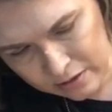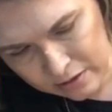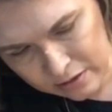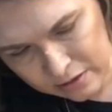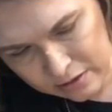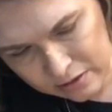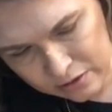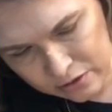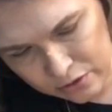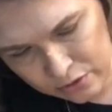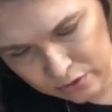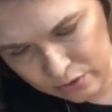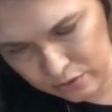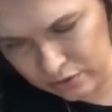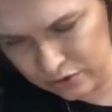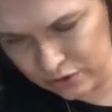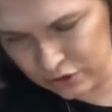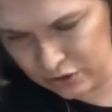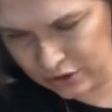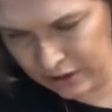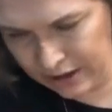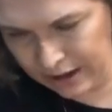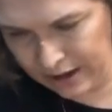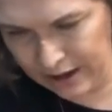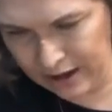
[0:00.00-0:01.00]
tools
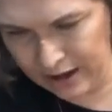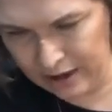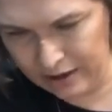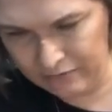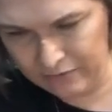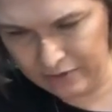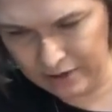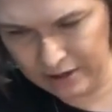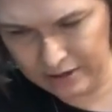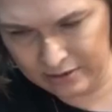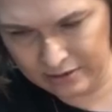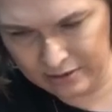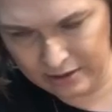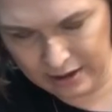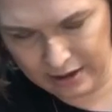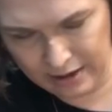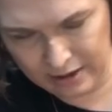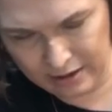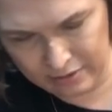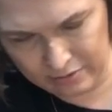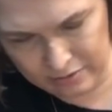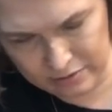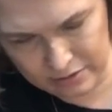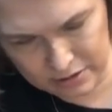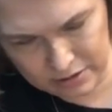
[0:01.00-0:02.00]
you have in the
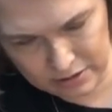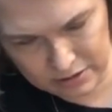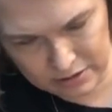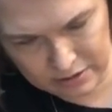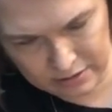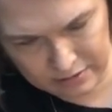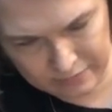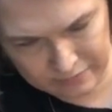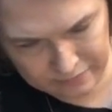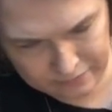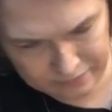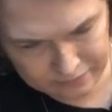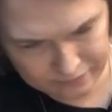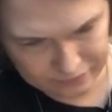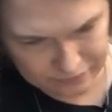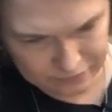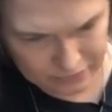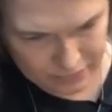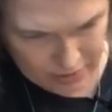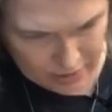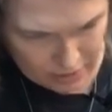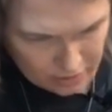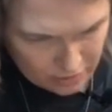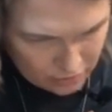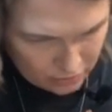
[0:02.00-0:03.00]
house
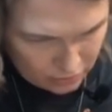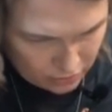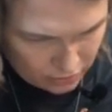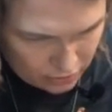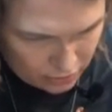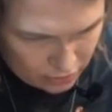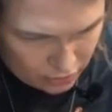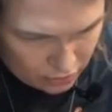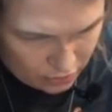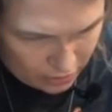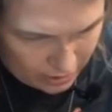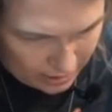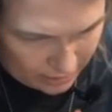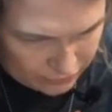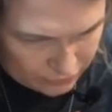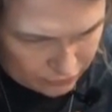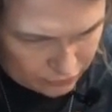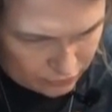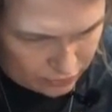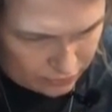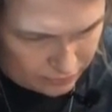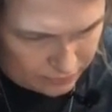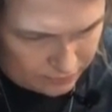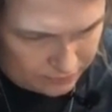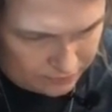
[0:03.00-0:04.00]
or your craft
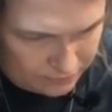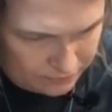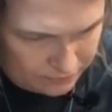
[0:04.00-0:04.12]
room.